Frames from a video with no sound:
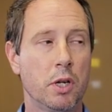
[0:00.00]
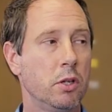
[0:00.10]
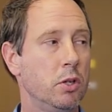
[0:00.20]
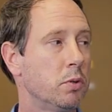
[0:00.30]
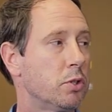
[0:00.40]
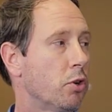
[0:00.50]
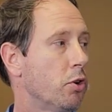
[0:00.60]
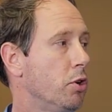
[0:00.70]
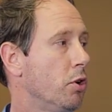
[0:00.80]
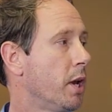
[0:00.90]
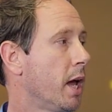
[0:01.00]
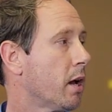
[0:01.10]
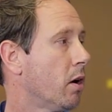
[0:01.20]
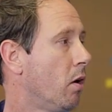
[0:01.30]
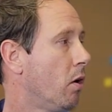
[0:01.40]
You would turn your neck
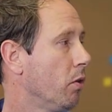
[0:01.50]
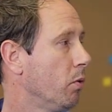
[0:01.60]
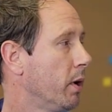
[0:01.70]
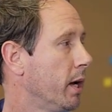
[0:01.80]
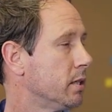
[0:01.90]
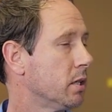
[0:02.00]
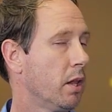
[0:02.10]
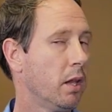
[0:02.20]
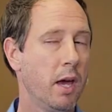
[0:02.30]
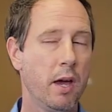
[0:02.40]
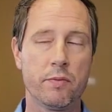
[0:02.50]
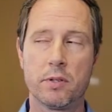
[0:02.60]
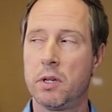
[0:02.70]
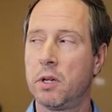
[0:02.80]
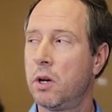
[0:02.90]
all the way to the left,
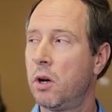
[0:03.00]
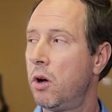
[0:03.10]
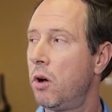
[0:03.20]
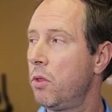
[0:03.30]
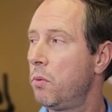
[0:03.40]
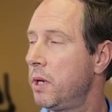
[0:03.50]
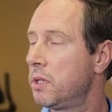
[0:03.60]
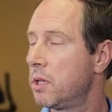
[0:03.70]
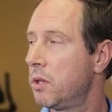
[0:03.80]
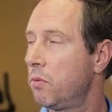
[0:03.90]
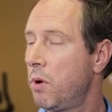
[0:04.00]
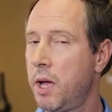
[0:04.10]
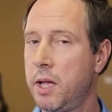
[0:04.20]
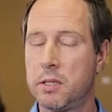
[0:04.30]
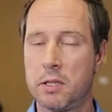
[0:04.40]
all the way to the
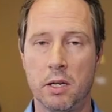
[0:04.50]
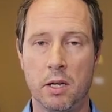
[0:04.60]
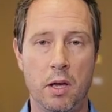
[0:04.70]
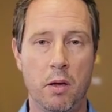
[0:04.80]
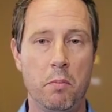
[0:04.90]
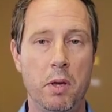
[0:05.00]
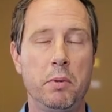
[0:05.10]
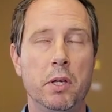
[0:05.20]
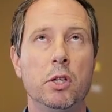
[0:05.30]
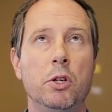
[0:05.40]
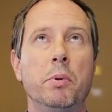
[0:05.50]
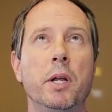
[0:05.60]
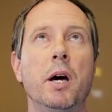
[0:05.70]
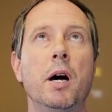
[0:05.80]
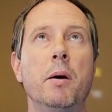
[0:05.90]
right, maybe a little bit
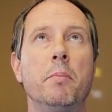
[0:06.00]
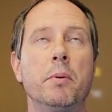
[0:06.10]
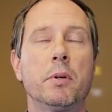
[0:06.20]
up,